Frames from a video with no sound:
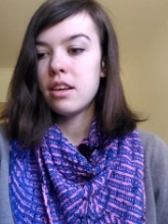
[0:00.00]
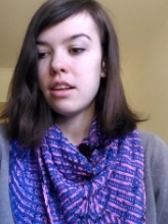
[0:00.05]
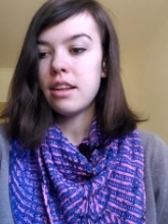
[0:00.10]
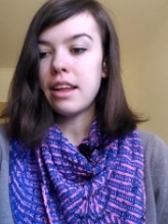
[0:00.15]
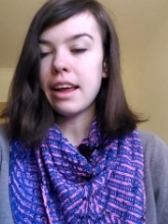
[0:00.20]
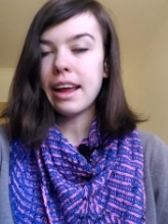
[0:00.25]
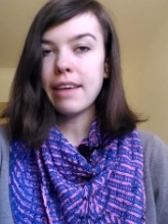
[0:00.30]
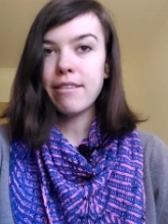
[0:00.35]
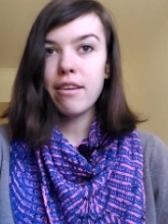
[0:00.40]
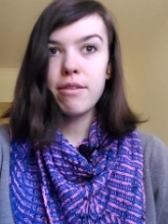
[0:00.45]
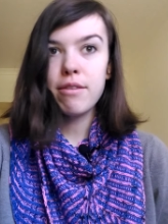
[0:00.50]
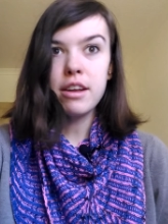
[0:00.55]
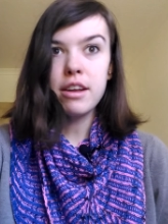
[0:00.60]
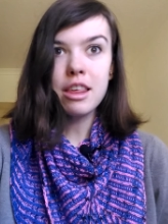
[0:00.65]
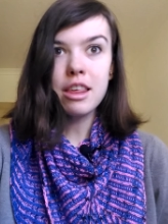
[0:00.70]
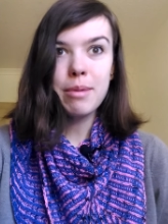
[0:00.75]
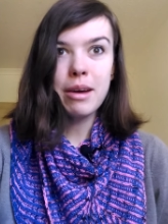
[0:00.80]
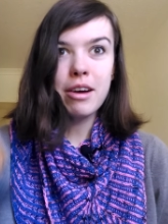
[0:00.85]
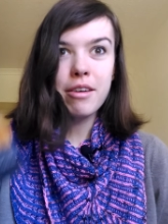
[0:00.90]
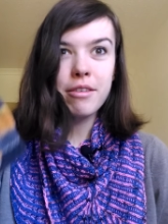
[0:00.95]
like if I finish
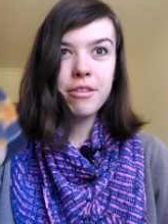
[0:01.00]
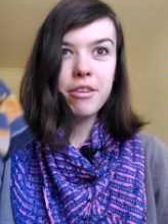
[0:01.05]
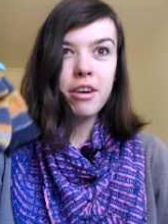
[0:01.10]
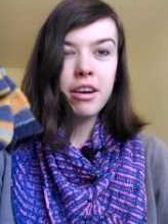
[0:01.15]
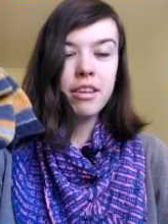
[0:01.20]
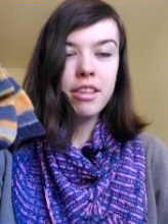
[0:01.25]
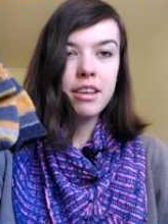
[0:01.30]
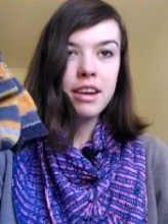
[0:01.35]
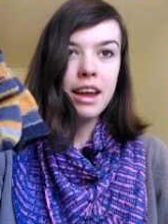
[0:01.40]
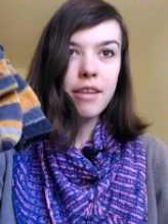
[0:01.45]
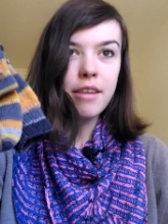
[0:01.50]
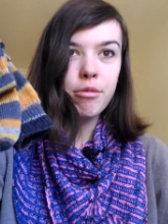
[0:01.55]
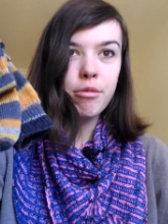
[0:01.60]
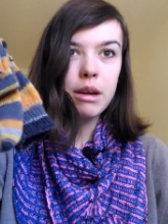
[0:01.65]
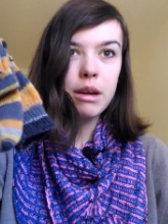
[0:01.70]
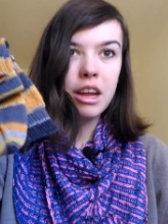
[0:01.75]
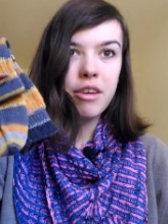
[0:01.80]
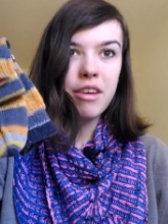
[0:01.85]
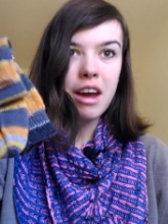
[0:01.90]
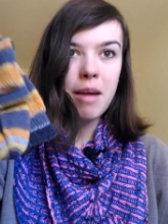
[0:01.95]
a pair of socks and I have
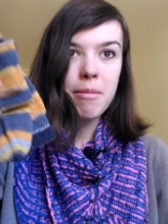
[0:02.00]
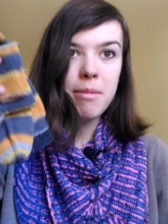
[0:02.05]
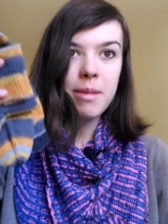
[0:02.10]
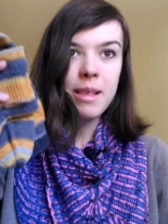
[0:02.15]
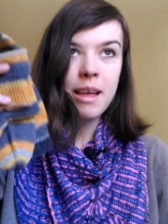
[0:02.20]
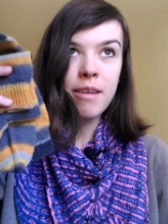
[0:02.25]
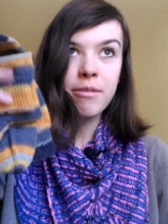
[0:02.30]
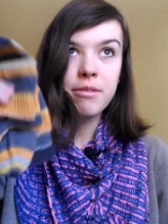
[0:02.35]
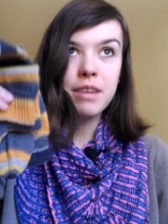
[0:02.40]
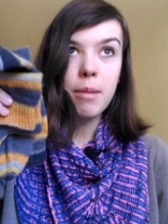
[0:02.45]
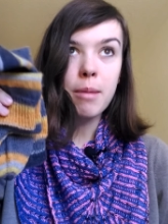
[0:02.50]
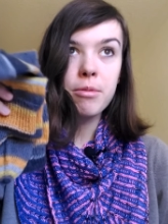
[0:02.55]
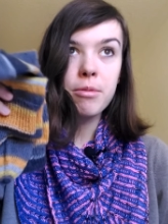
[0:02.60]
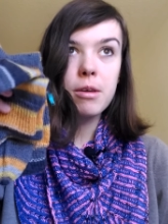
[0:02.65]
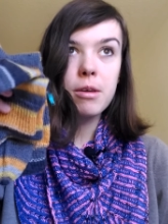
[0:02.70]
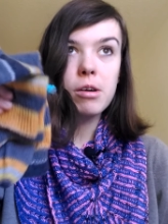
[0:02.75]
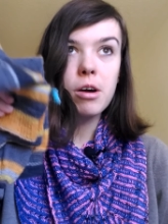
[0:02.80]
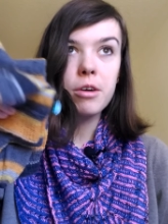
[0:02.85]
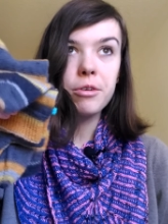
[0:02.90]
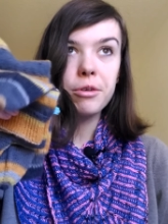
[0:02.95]
20 grams left, I'm
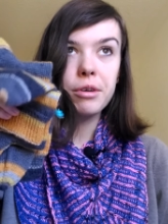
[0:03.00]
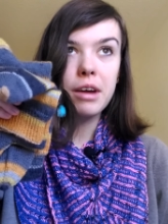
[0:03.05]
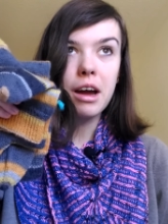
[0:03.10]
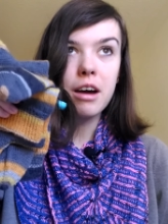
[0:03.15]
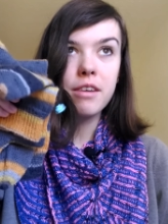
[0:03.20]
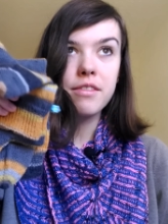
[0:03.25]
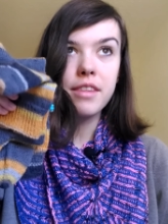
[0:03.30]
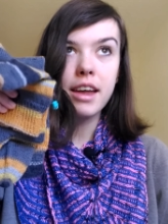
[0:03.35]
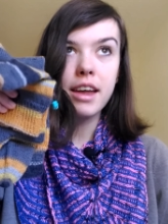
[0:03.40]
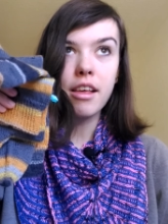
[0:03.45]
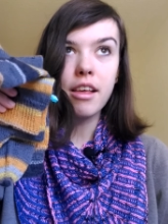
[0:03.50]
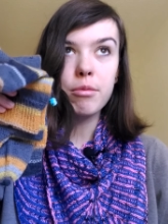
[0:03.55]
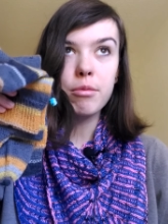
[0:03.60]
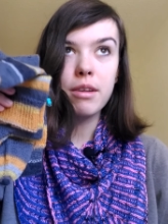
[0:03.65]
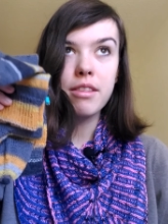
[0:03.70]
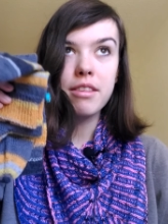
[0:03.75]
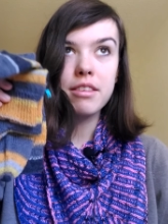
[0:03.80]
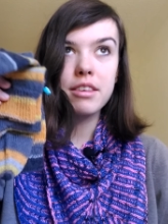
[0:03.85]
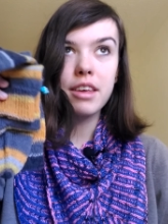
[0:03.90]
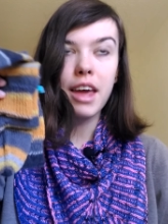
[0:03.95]
still going to count that as
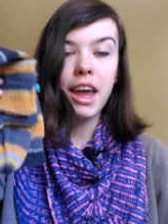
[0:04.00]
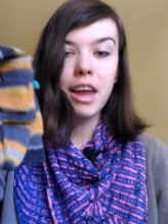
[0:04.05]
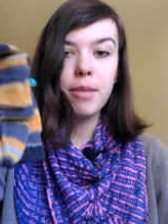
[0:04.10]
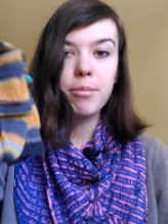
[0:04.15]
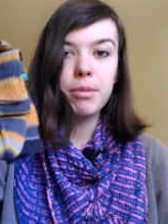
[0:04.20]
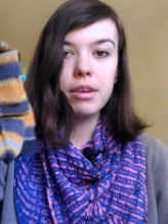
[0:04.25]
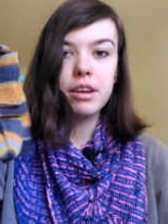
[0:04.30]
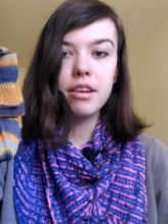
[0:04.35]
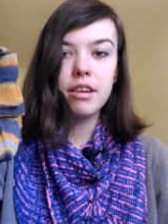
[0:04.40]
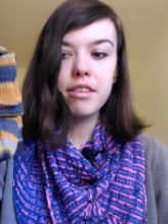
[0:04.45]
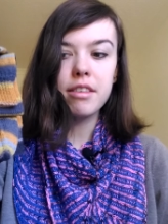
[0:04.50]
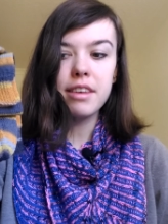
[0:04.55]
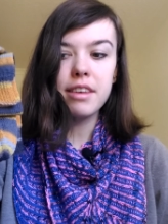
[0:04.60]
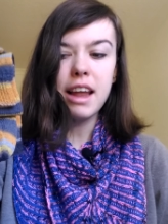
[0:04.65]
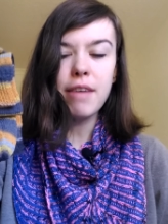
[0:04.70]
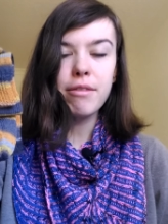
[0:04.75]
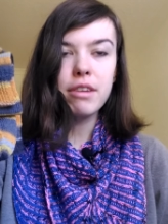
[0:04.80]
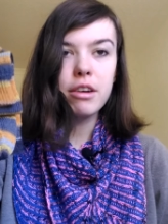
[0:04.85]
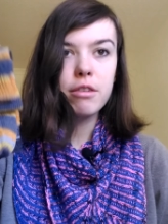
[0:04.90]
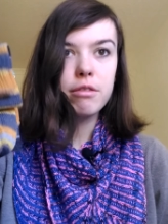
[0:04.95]
one skein because the
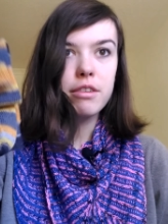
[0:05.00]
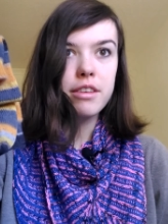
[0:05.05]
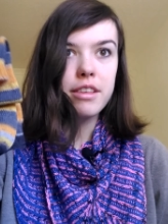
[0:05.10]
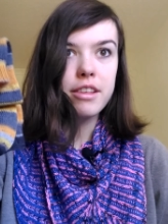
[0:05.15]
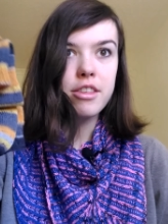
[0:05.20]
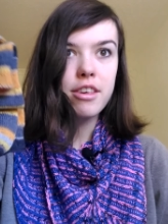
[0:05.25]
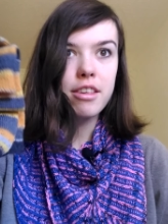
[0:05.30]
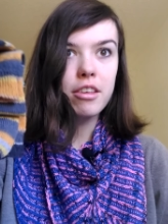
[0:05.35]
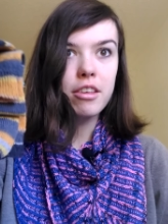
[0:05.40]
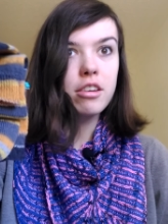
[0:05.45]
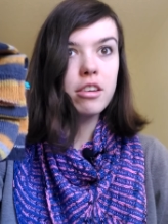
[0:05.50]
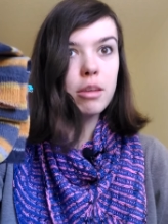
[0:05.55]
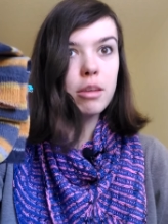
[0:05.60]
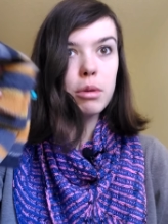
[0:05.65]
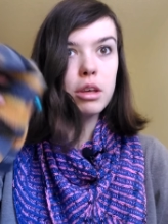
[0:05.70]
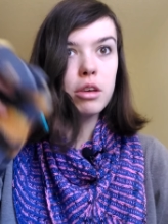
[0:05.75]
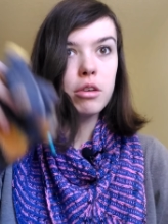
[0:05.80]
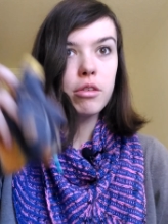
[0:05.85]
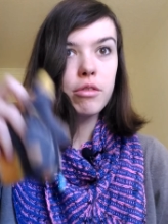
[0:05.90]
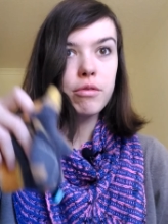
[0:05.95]
leftovers are just going to be
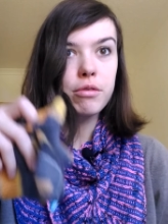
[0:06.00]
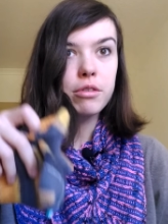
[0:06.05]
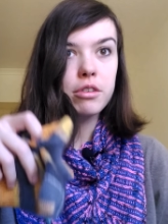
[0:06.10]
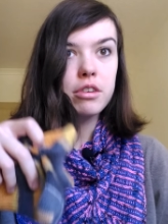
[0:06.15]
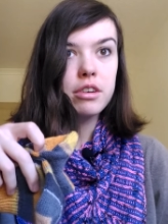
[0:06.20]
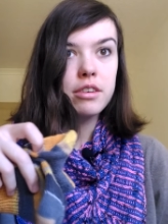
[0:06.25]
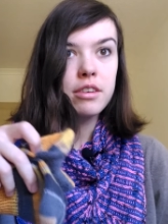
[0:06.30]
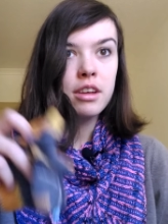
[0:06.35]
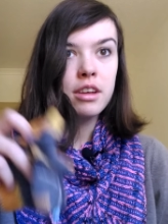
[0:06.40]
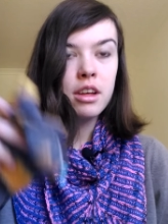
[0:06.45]
used for